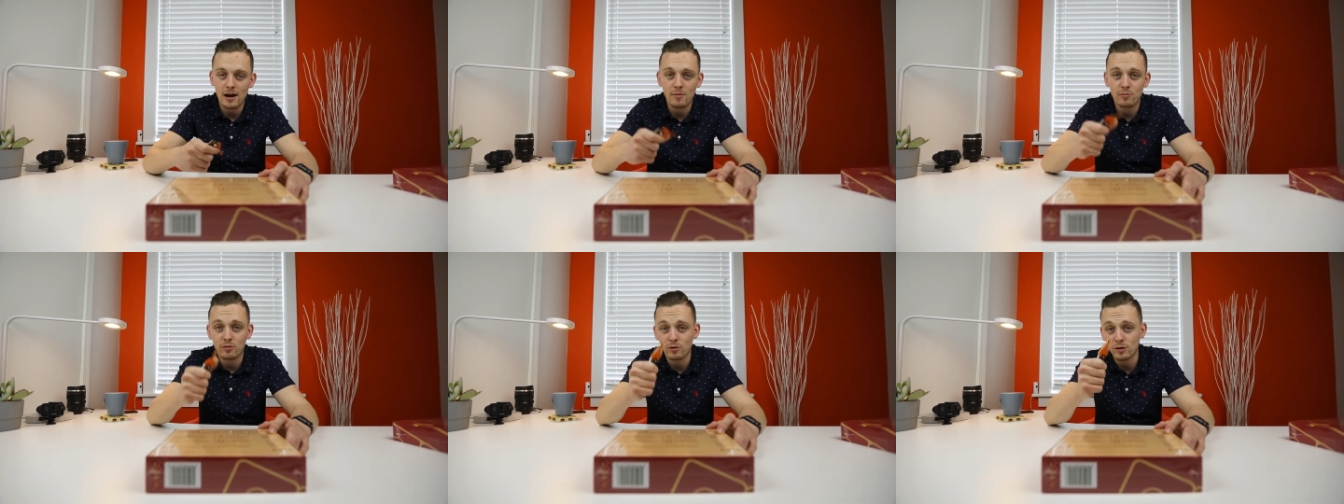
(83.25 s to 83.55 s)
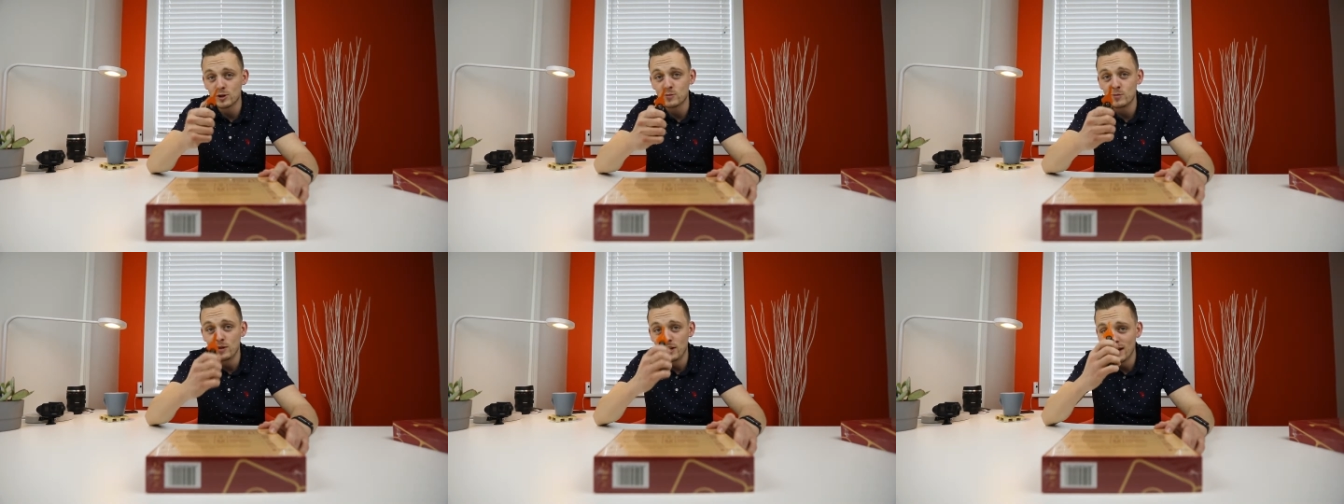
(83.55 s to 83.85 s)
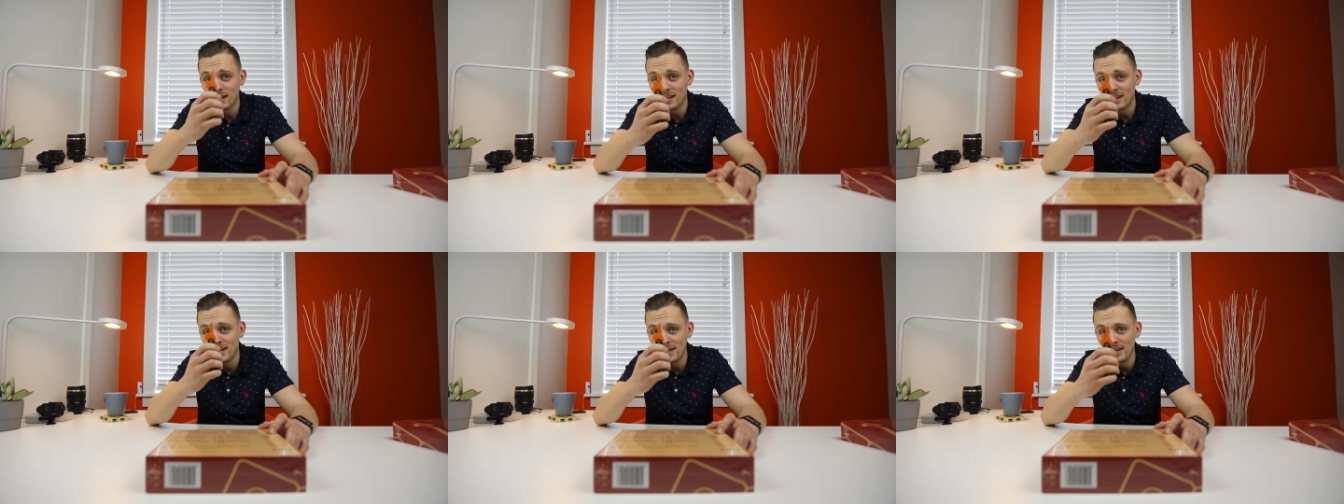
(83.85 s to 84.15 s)
Prolex
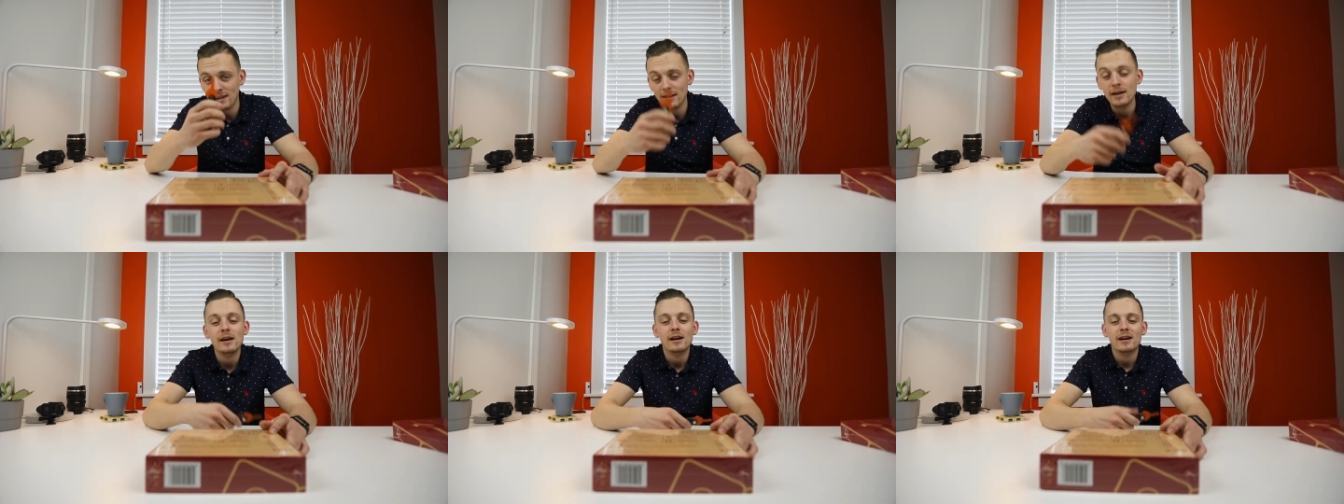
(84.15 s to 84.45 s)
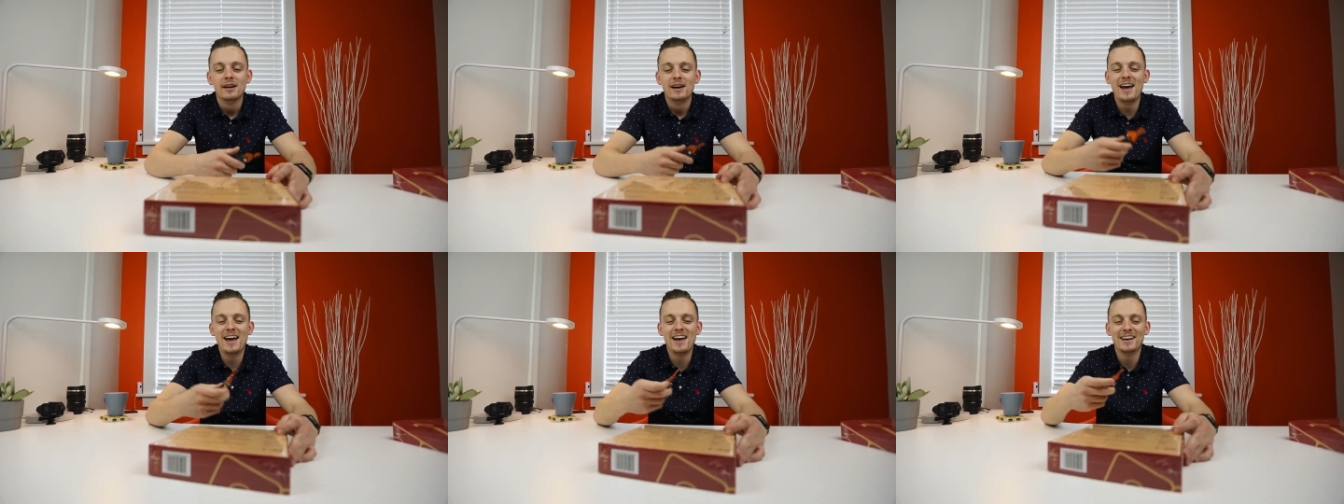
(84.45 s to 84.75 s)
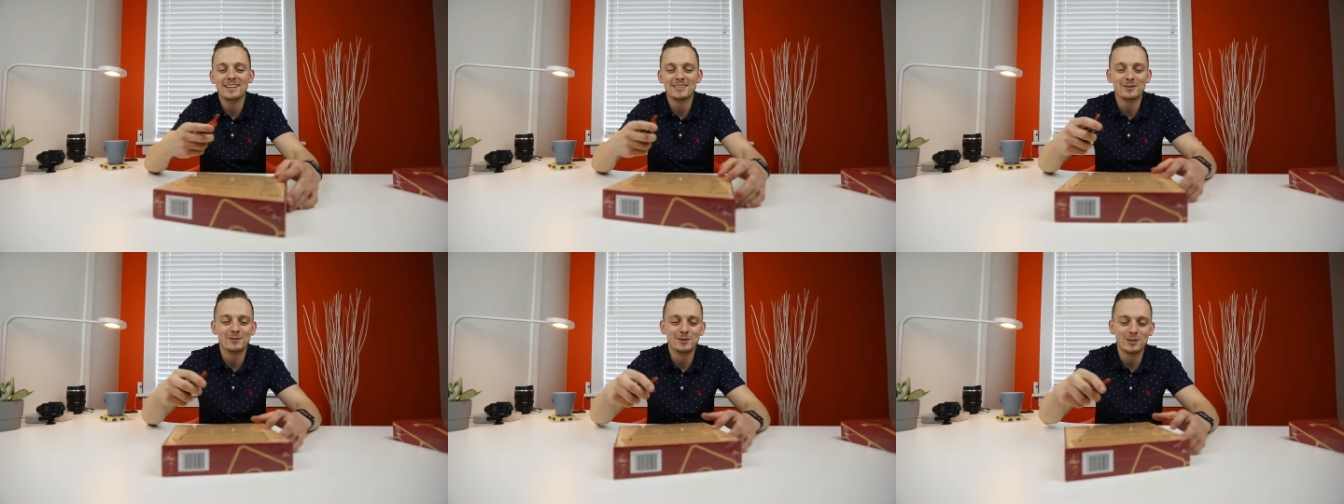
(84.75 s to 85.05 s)
Media key.
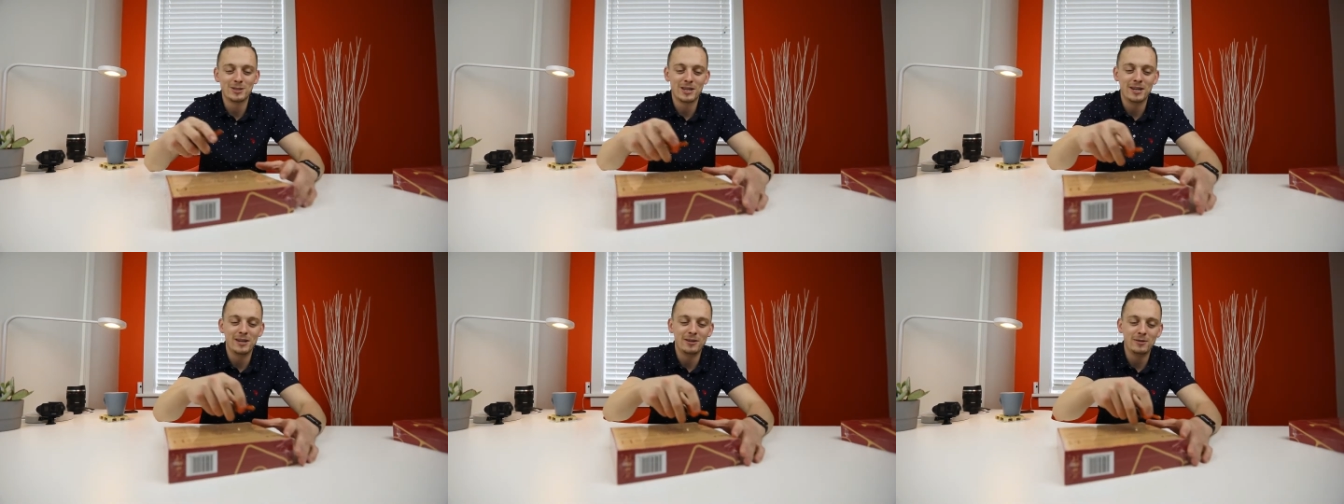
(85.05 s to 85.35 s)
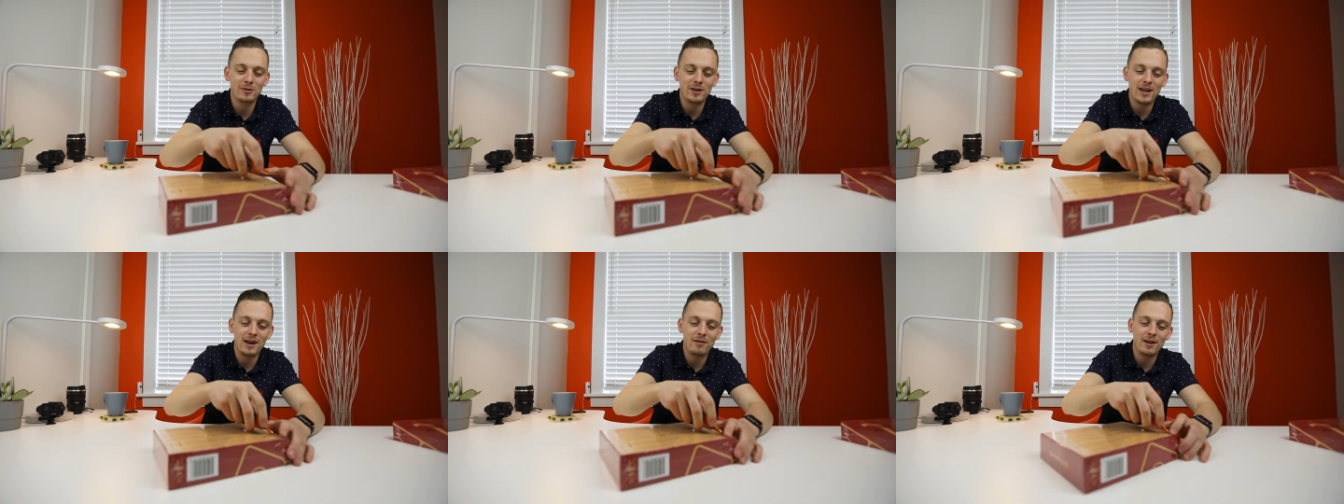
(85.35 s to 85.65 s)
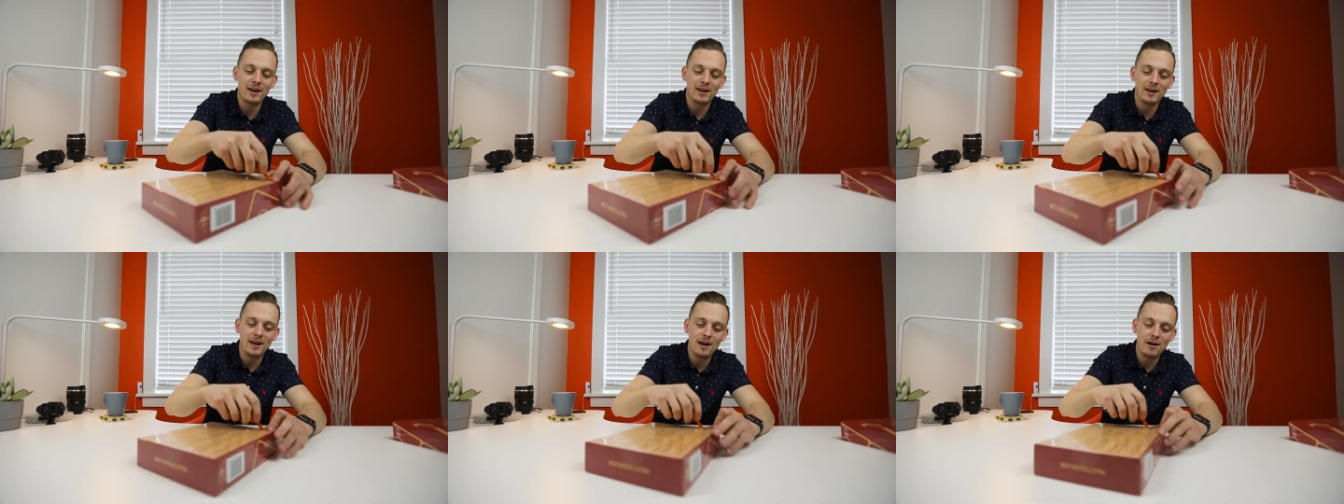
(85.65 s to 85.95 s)
So we're just gonna do that
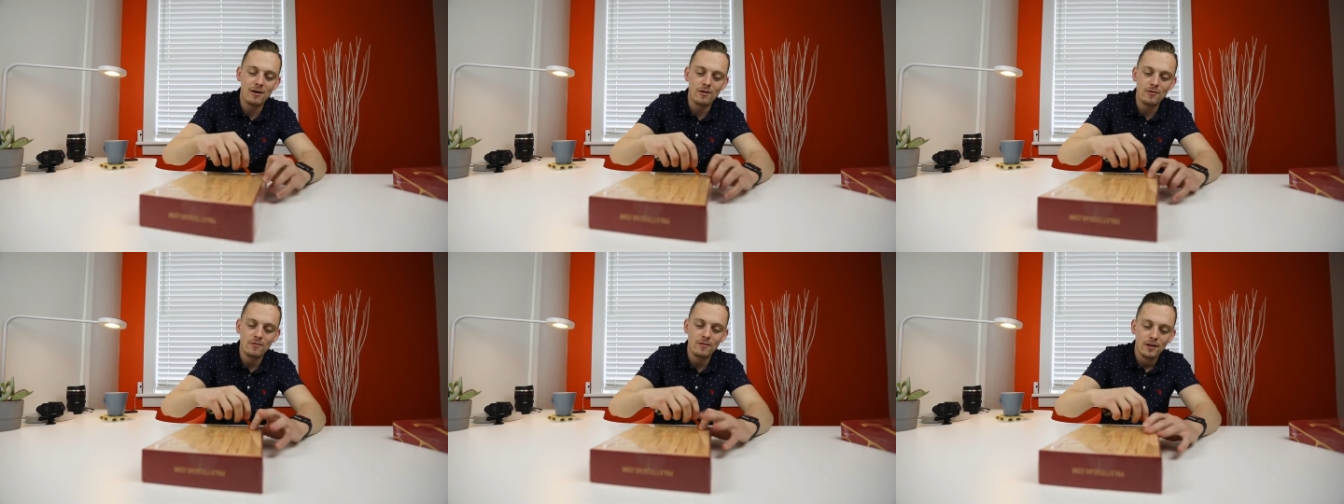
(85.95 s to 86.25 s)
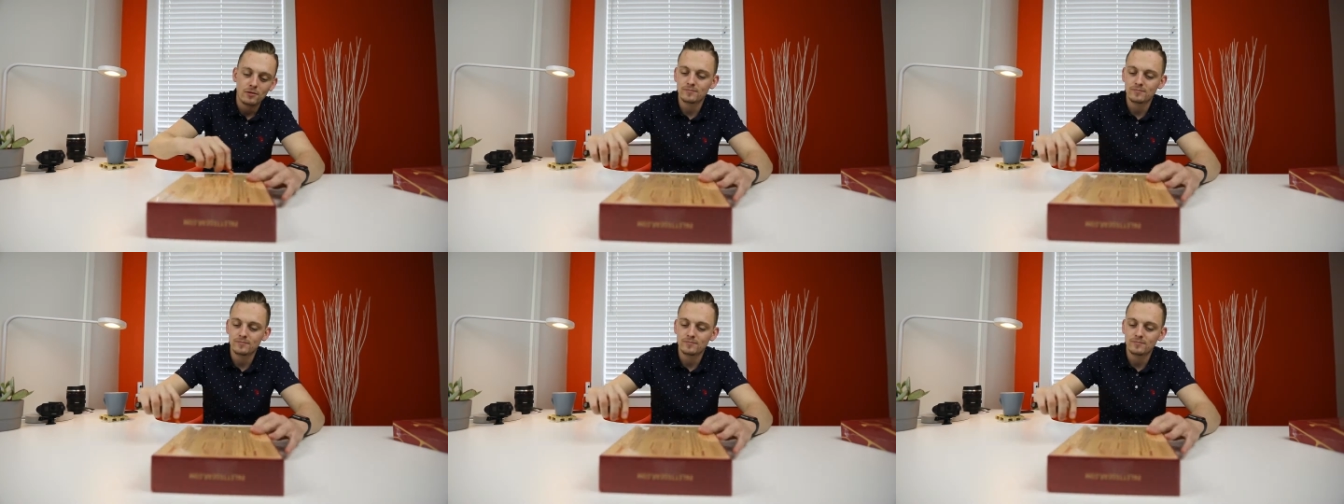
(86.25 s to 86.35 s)
right now.